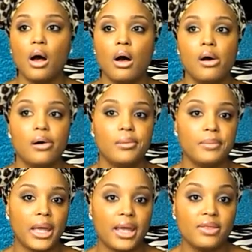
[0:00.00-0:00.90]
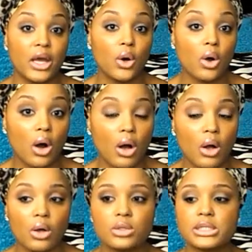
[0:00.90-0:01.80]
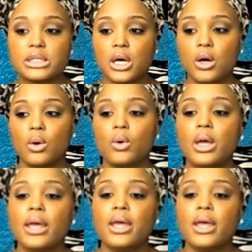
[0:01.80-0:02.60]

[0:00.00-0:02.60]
um, and they'll call so